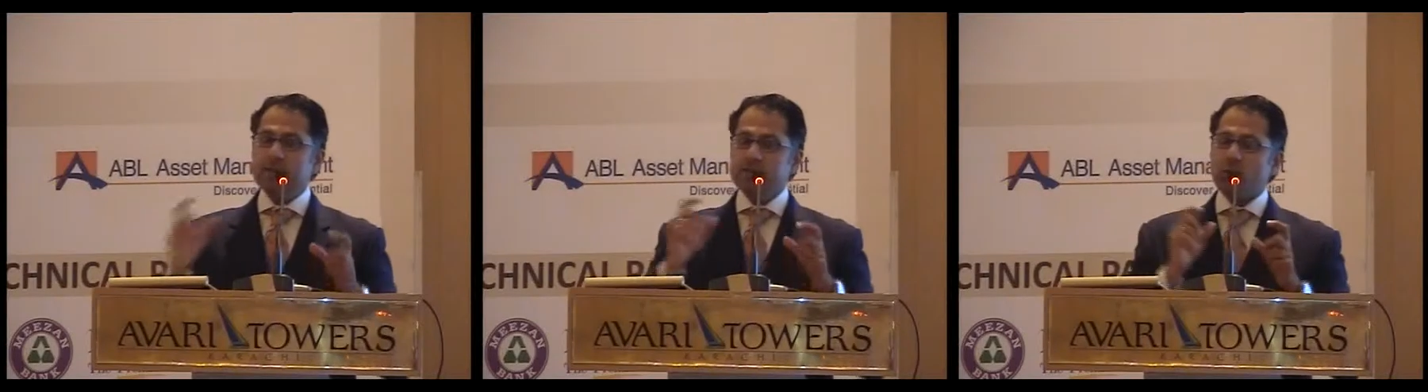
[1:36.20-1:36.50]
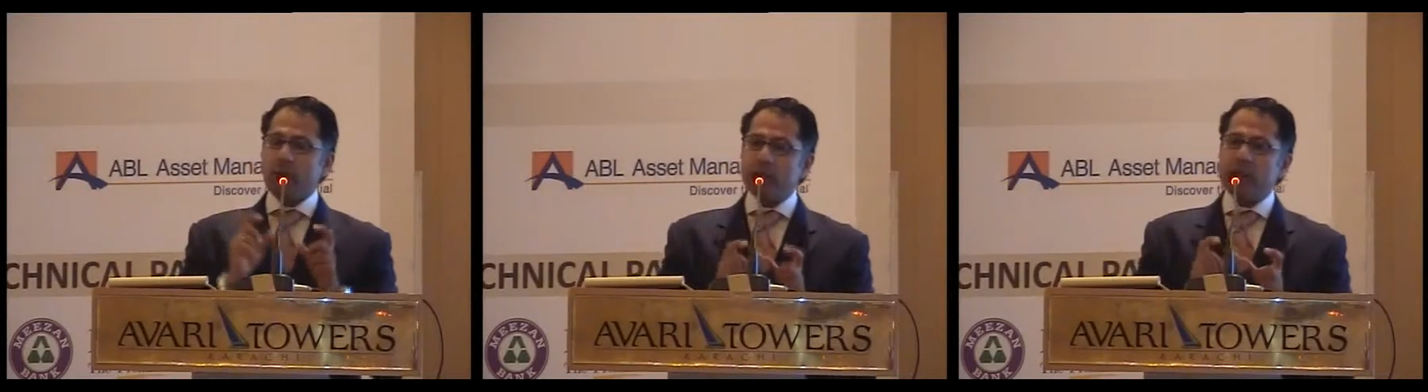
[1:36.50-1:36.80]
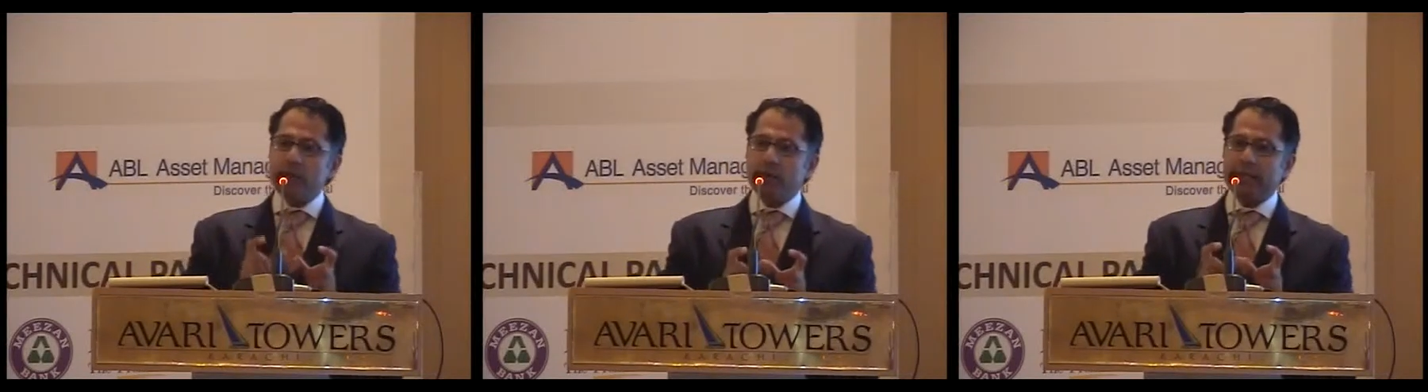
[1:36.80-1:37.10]
So when
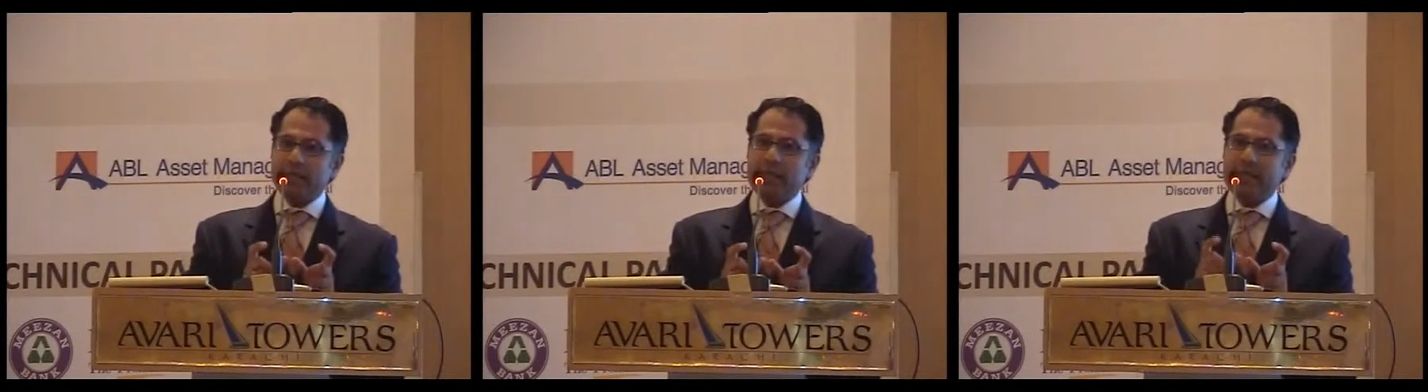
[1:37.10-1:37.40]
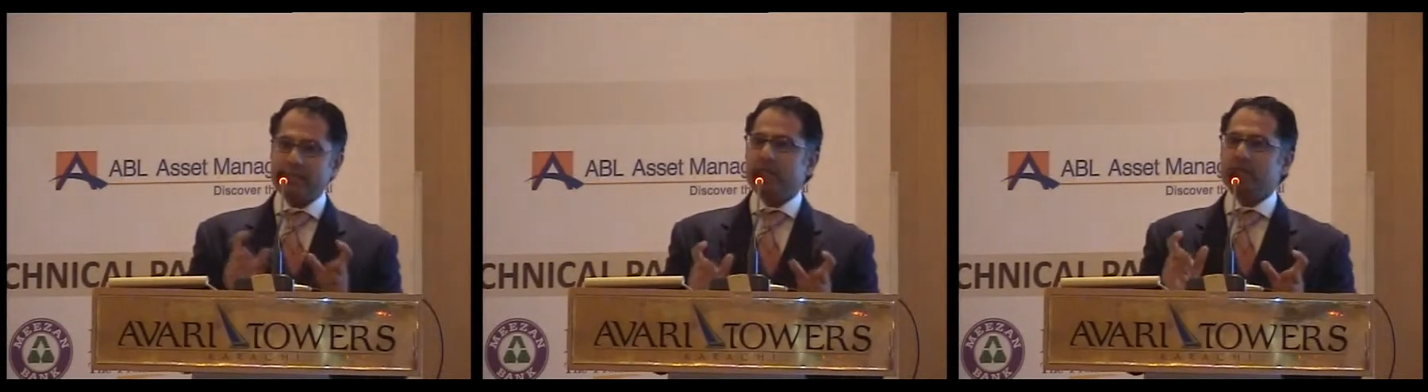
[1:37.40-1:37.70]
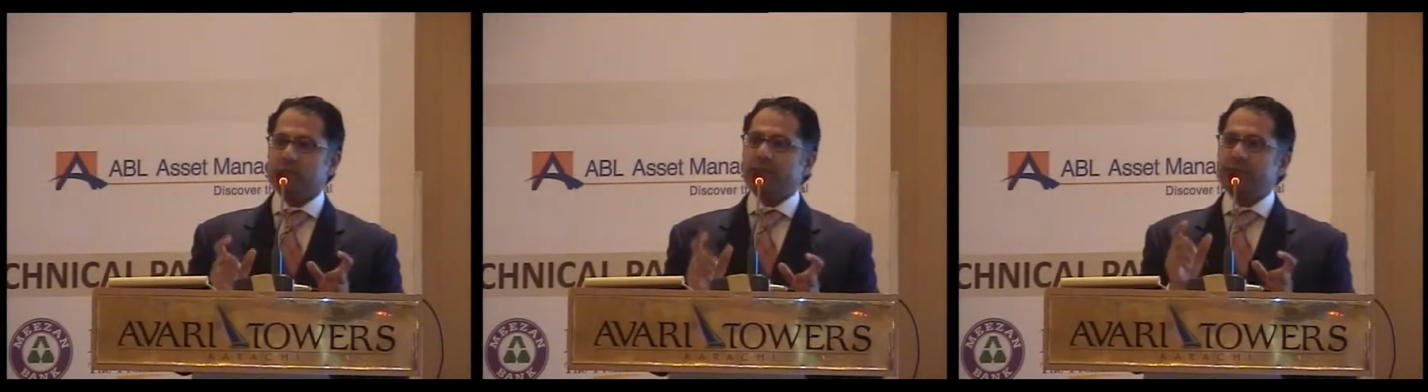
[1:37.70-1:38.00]
we look at the
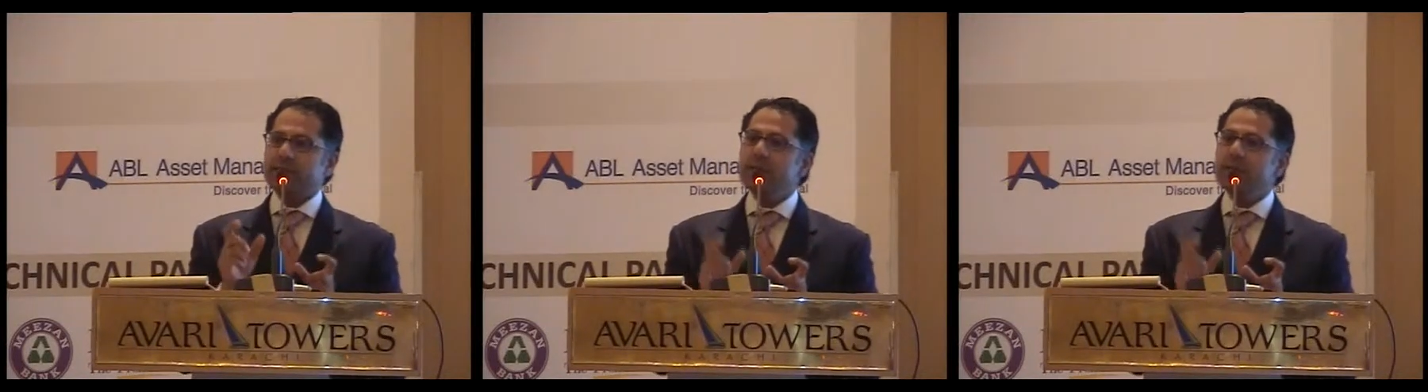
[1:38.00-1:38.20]
ethical space,